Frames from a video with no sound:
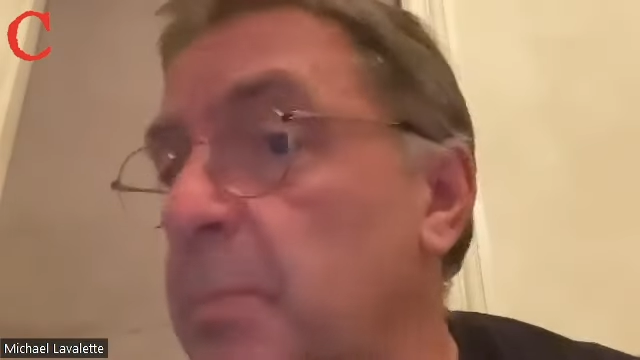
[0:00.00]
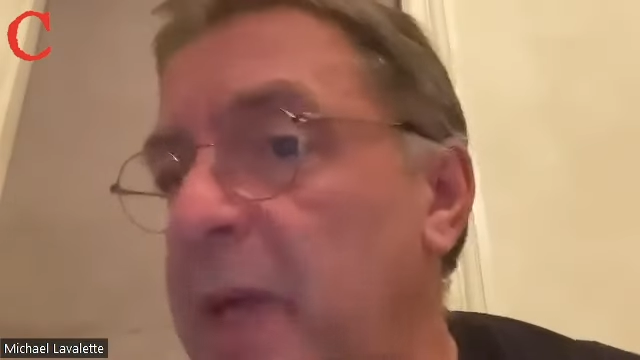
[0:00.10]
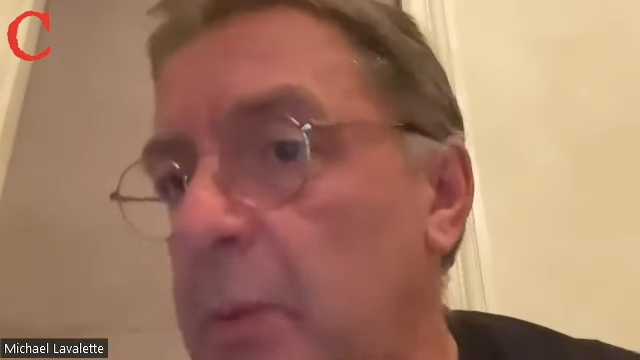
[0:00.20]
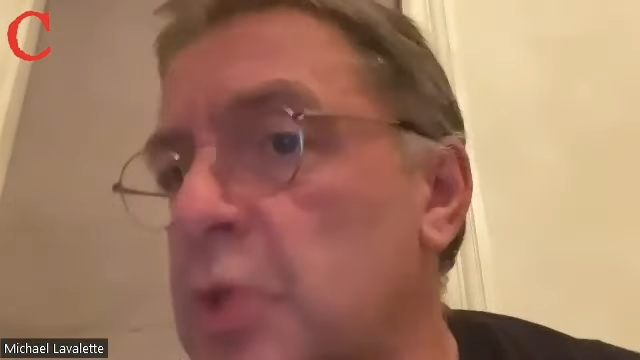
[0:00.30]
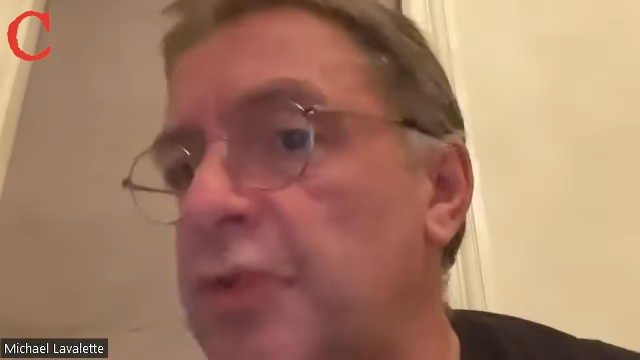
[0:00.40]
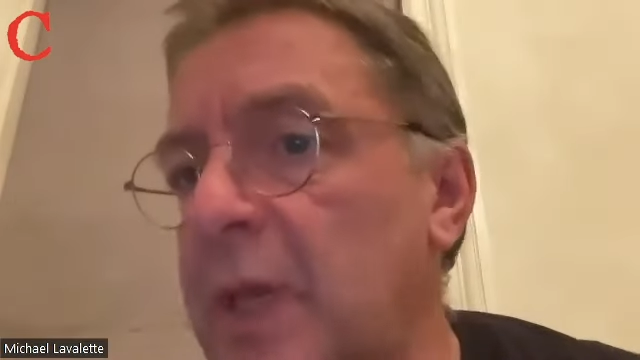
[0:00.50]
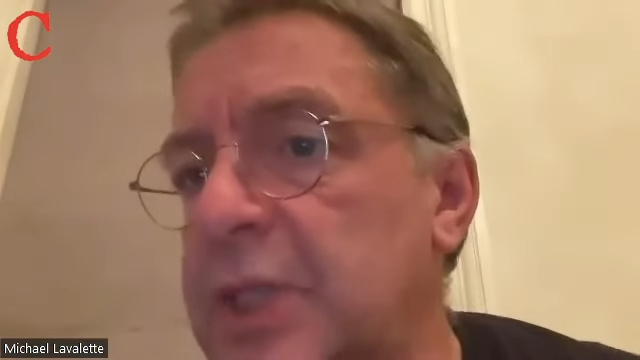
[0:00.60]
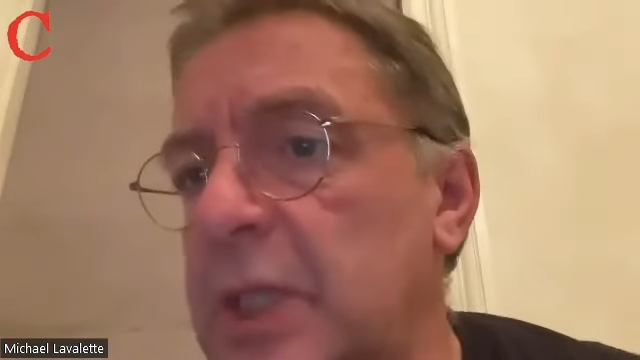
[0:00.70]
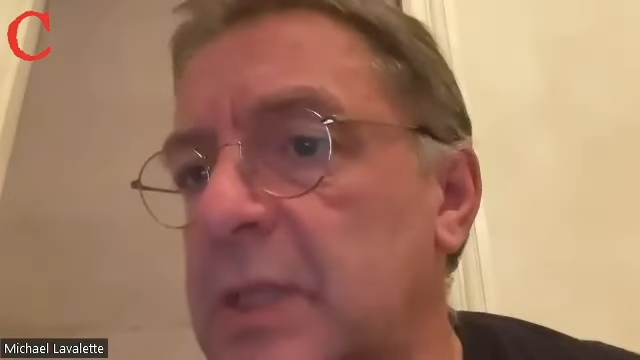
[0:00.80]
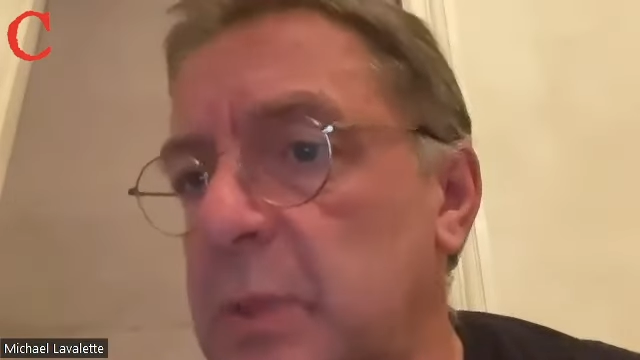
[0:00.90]
But it was really
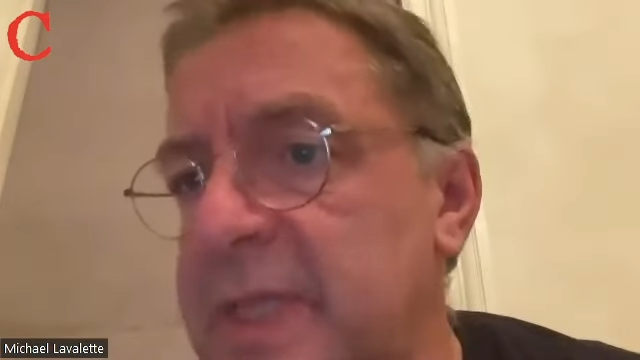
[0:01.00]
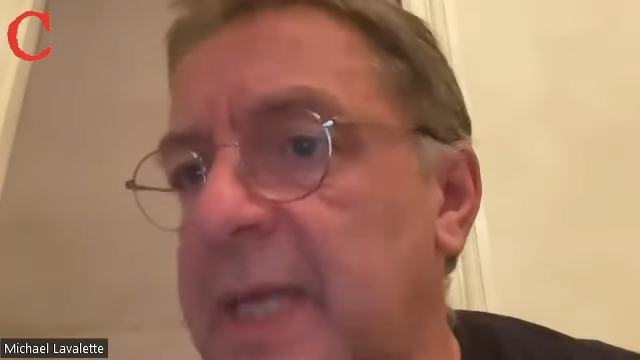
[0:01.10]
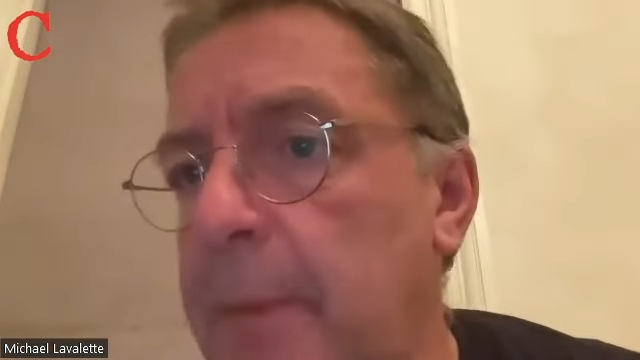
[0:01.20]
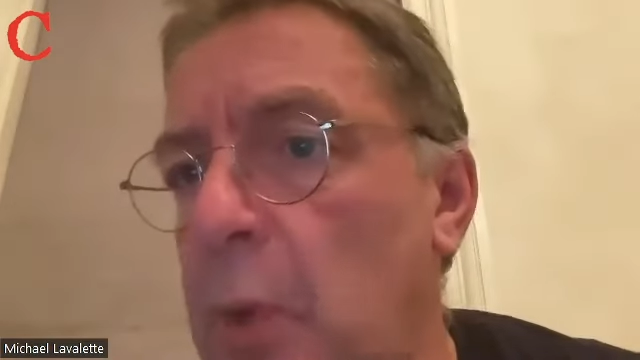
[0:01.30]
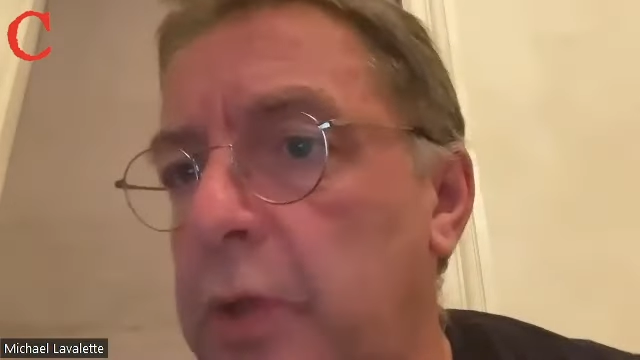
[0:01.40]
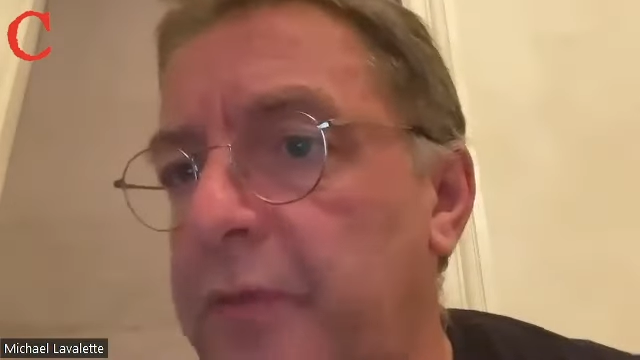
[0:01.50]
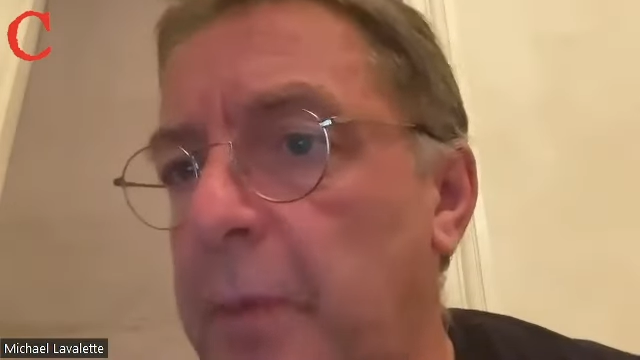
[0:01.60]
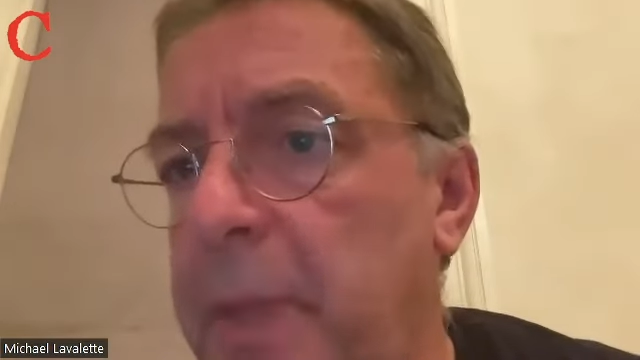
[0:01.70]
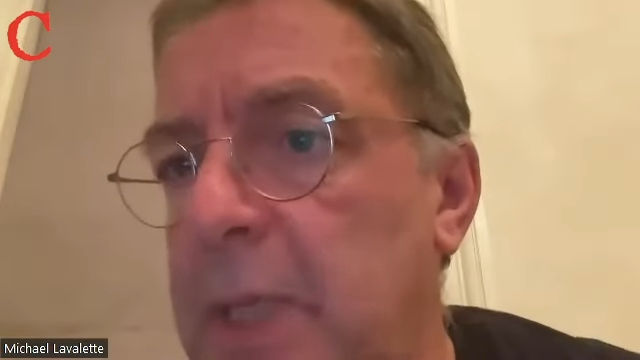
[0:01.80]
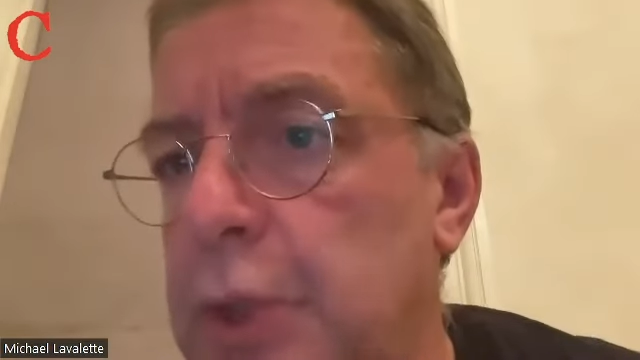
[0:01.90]
just he was scapegoated for
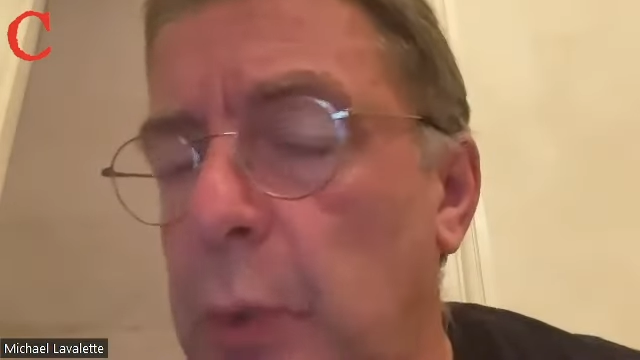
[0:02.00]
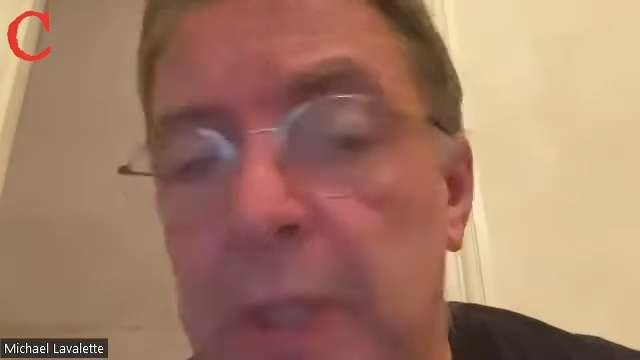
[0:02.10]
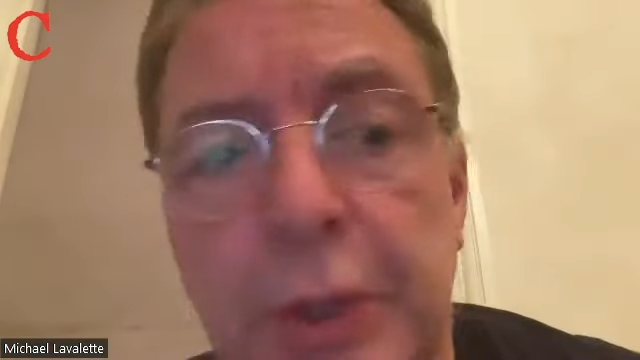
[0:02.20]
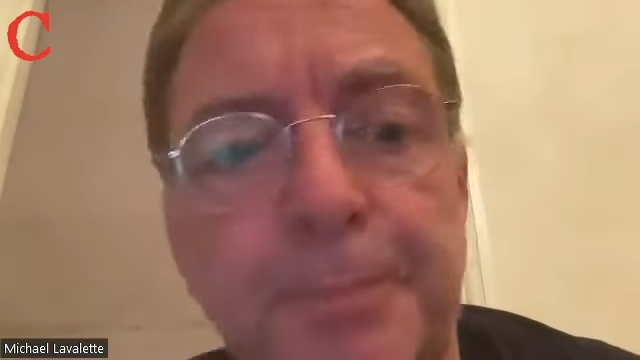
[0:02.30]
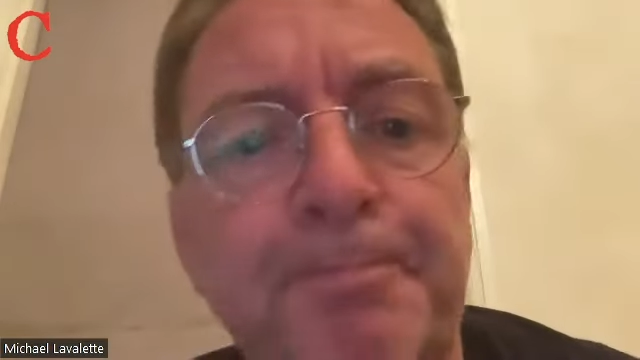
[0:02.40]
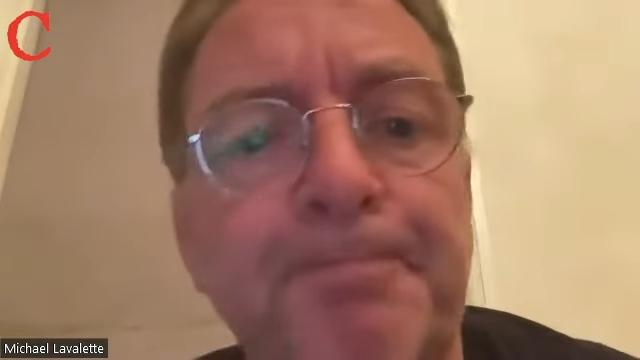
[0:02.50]
being Jewish.